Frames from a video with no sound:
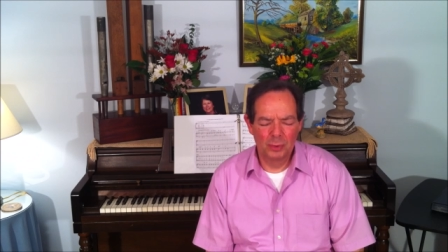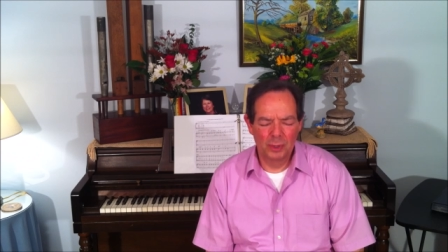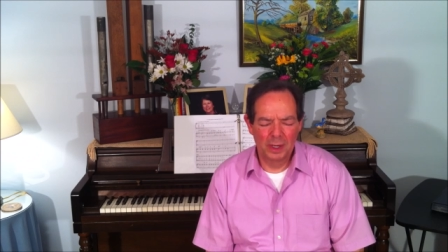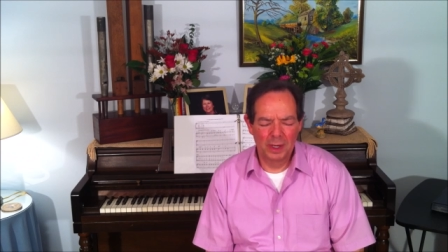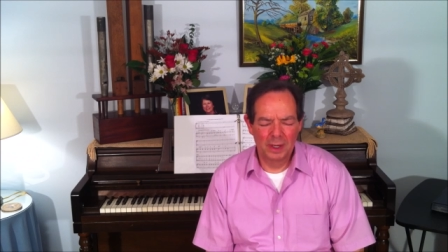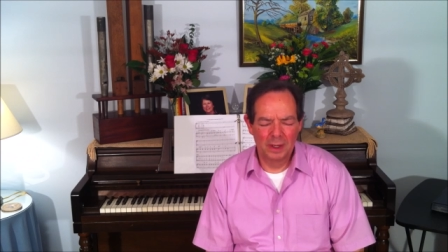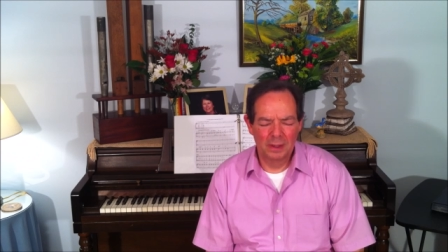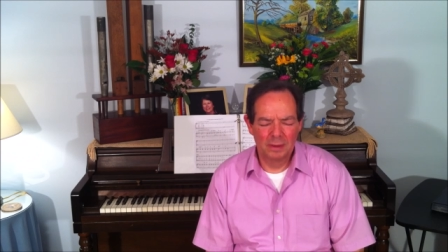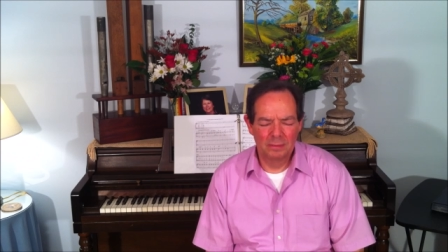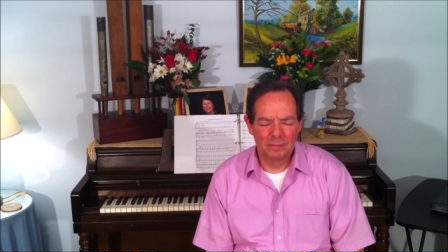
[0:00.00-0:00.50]

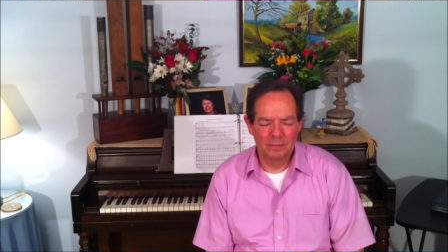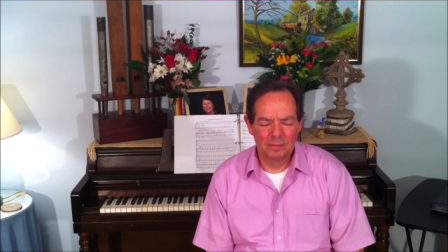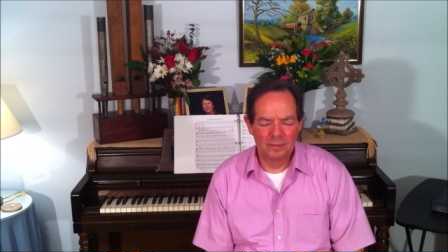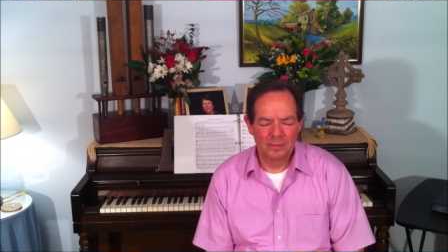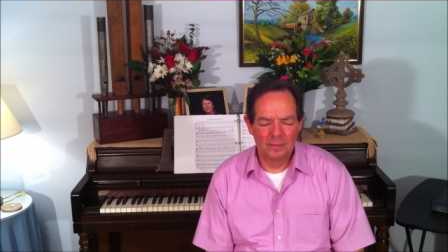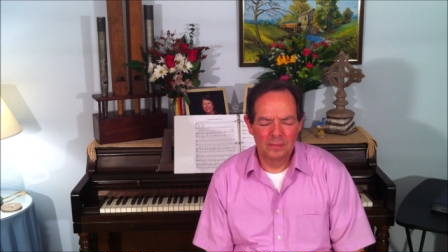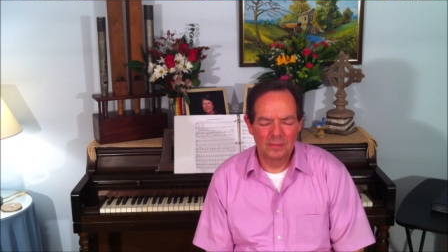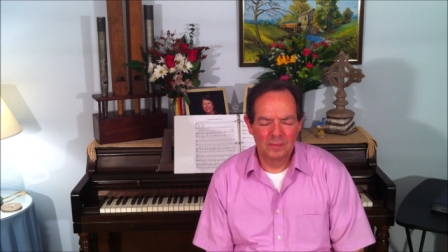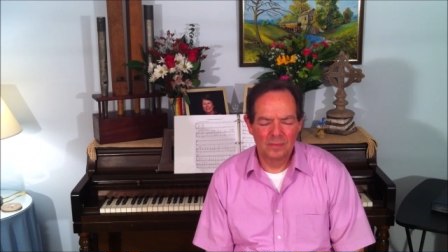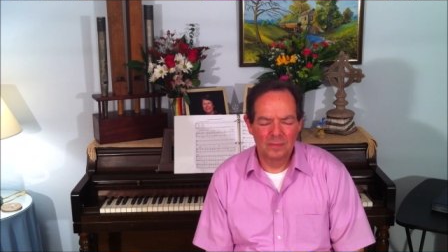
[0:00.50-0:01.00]
prayer.
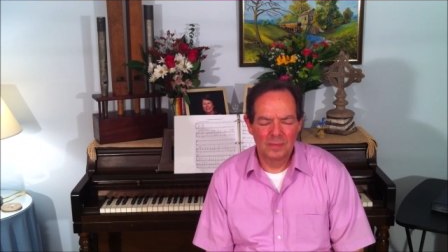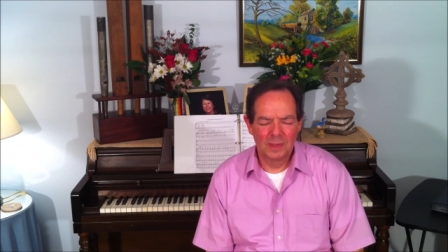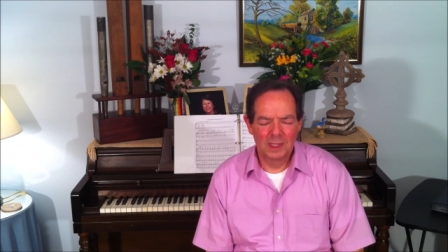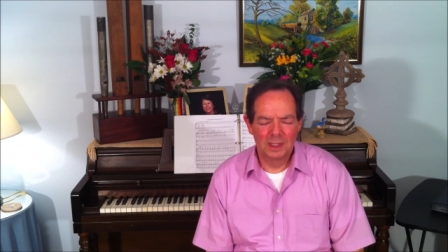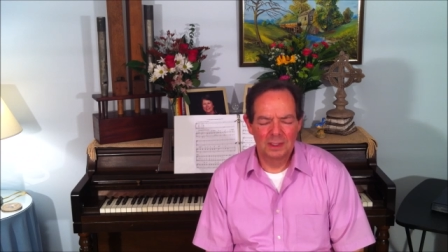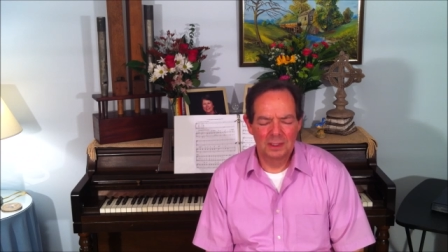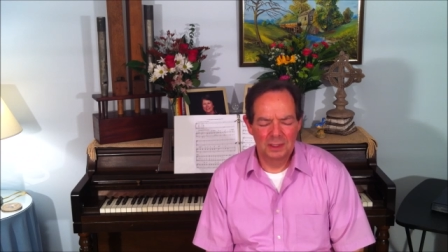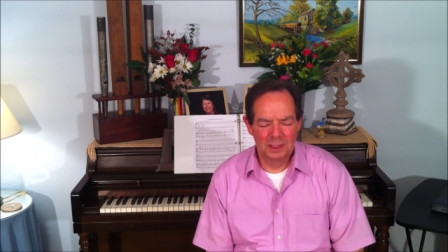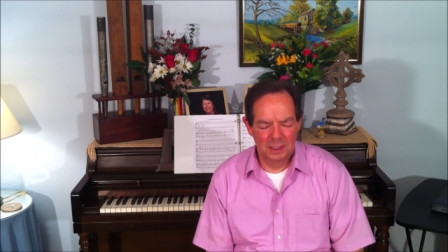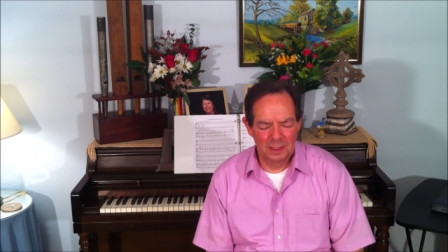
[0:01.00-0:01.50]

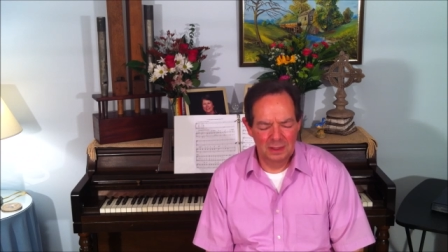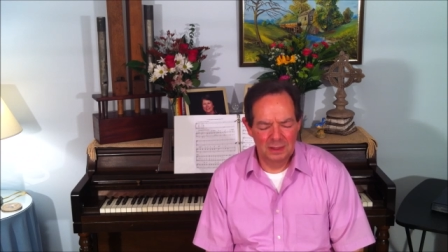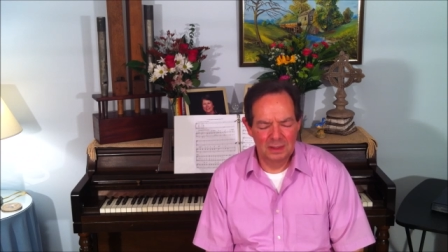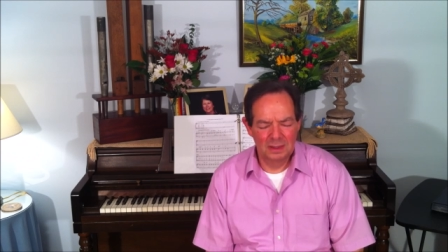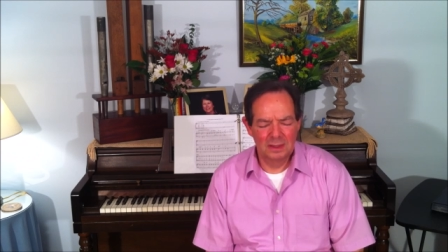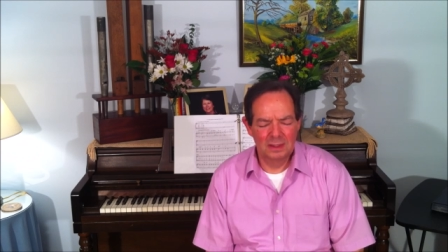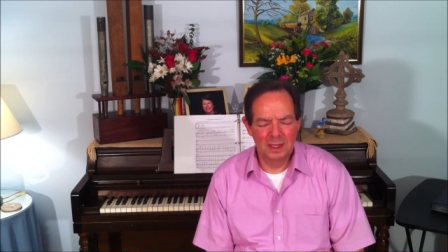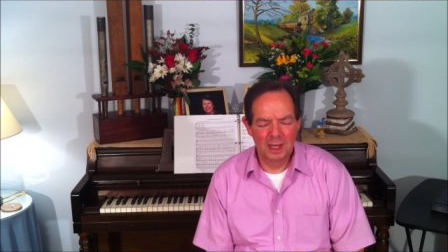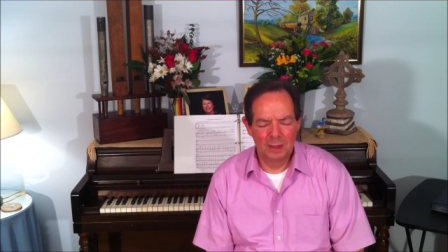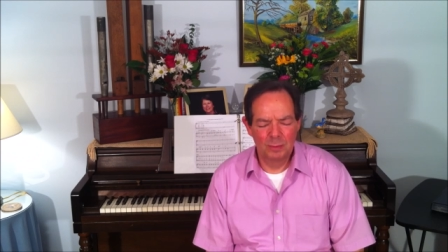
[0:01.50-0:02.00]
In
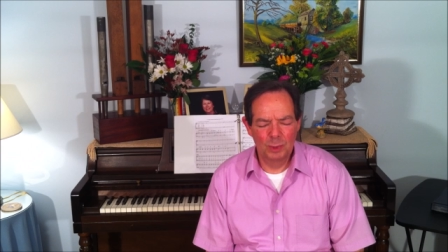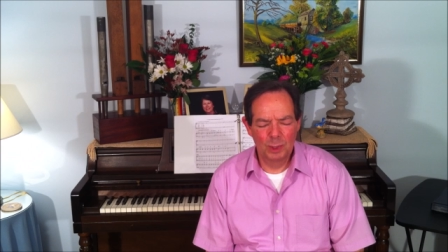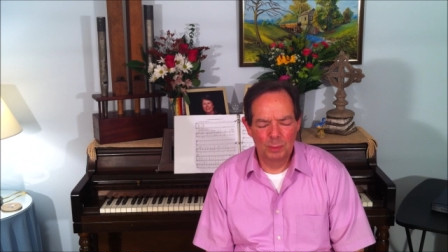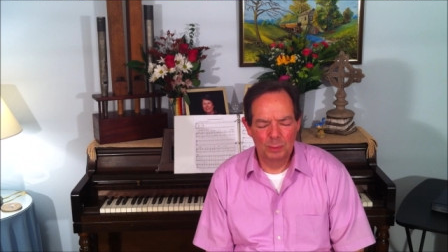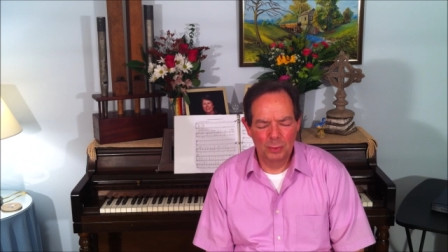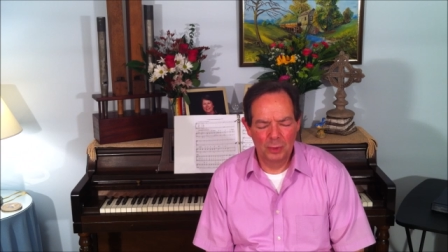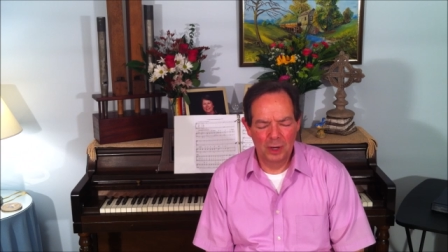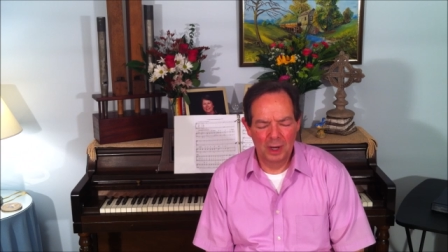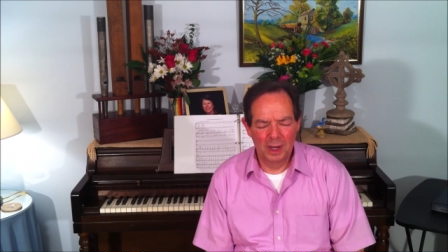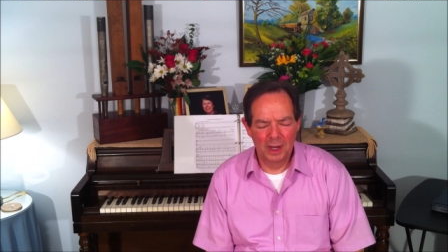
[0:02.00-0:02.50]
Jesus' name we
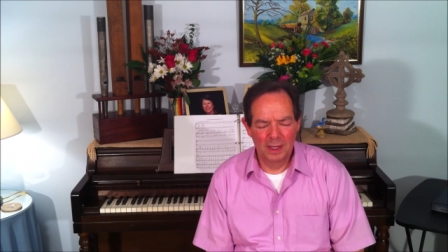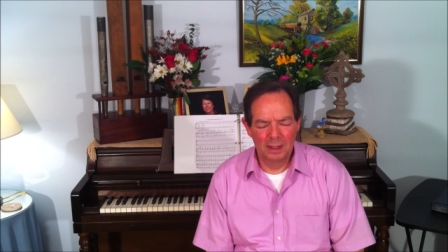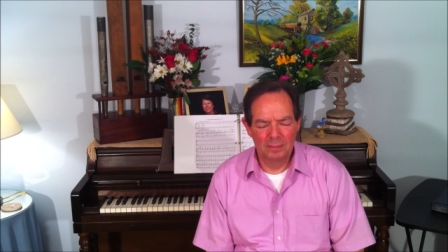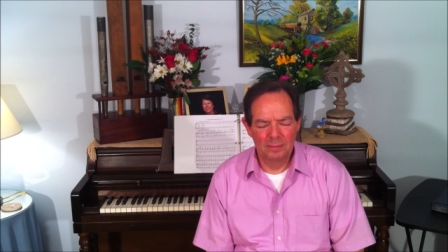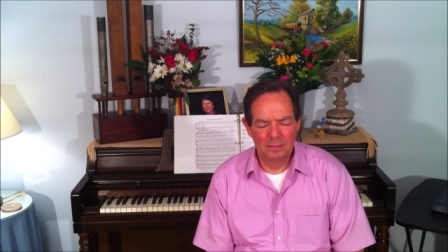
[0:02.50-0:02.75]
pray.